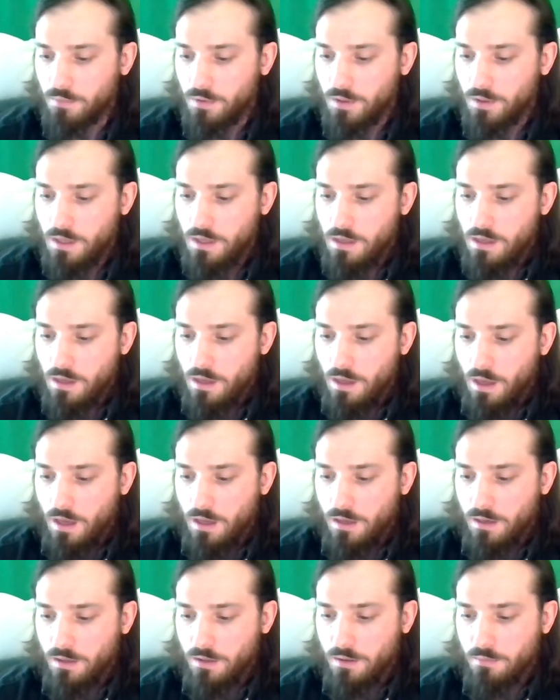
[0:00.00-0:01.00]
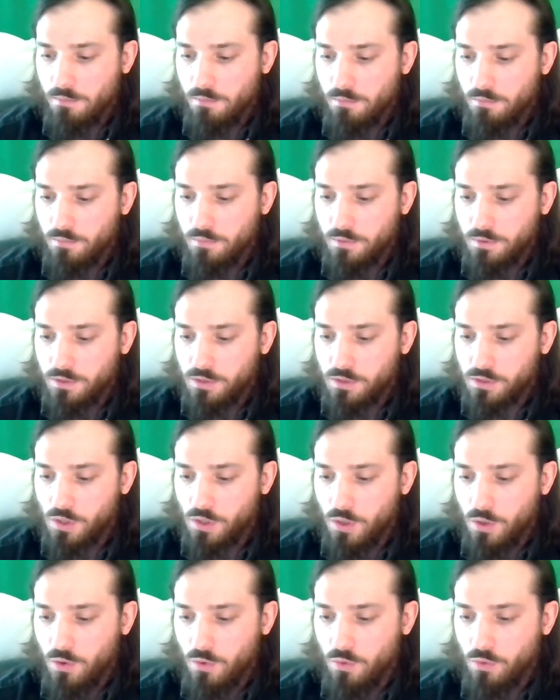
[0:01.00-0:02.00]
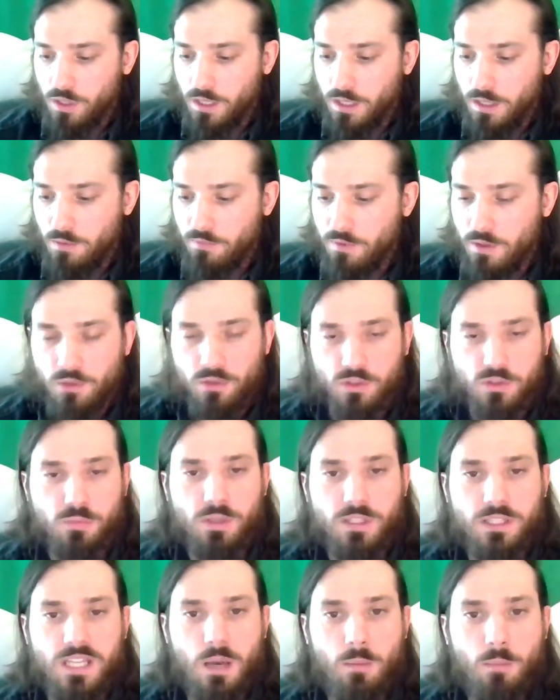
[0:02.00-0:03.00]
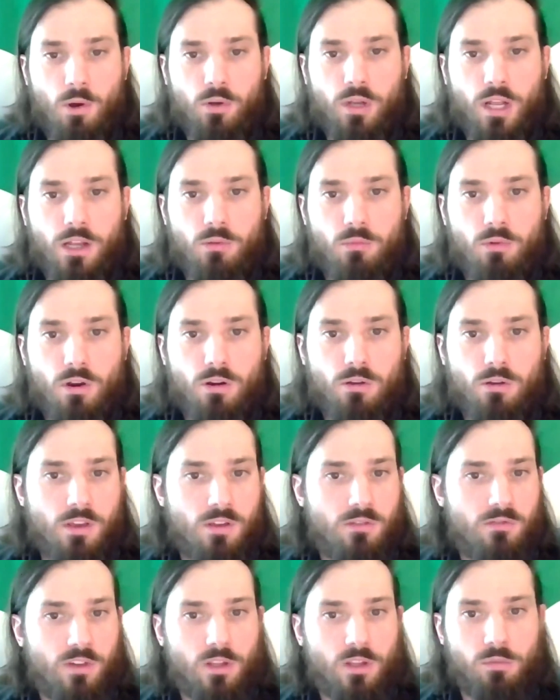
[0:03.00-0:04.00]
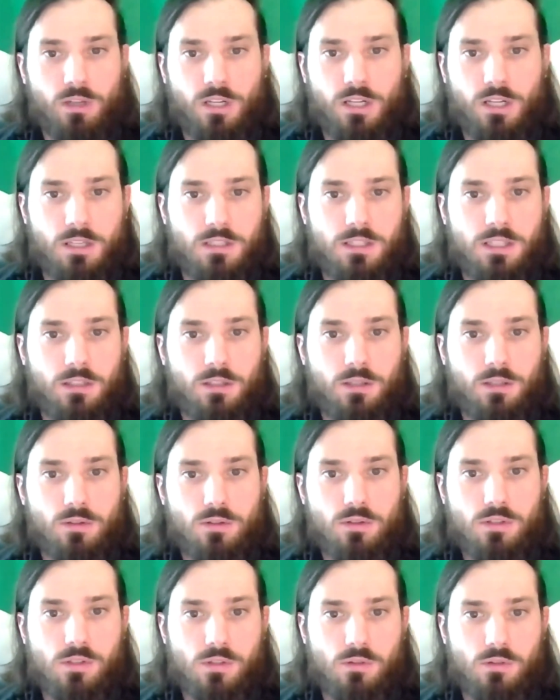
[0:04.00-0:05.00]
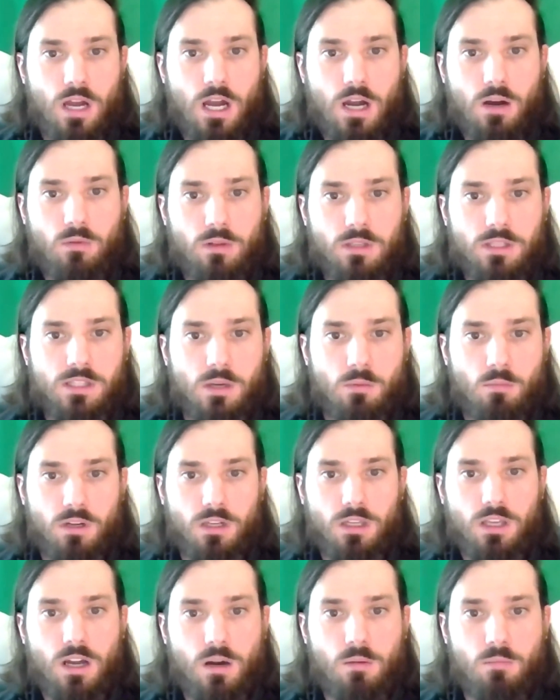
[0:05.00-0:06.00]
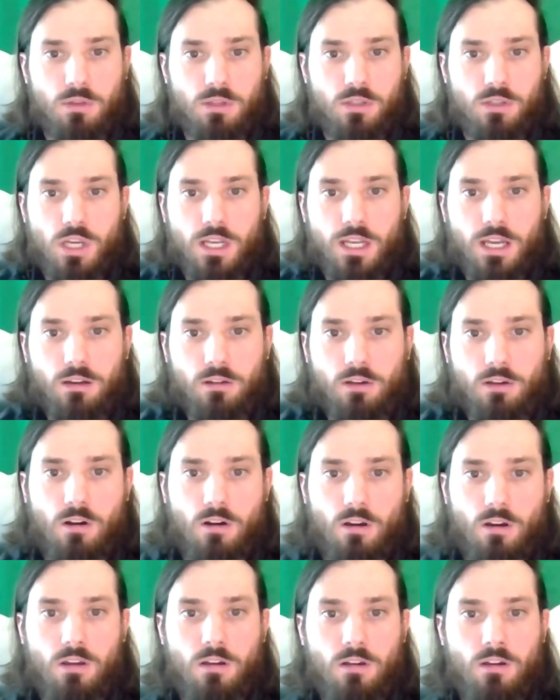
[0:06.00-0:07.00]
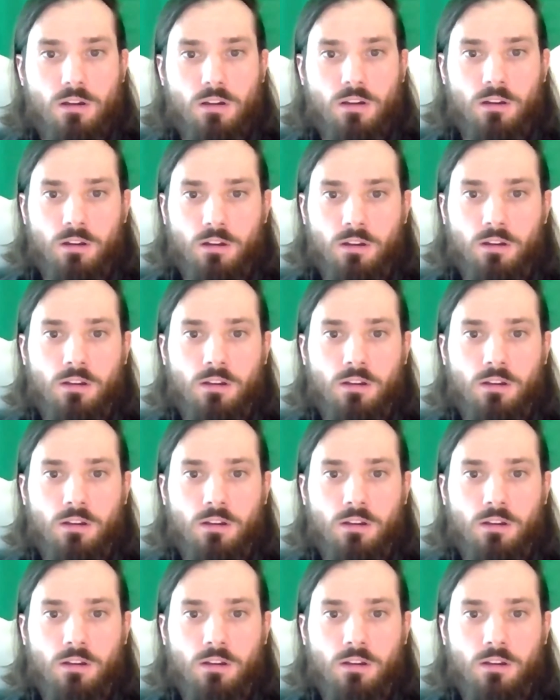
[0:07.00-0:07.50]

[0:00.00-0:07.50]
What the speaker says: Awesome. So can the vehicles be demoed anywhere? Are they available at any dealers, or how would someone come and check out a car?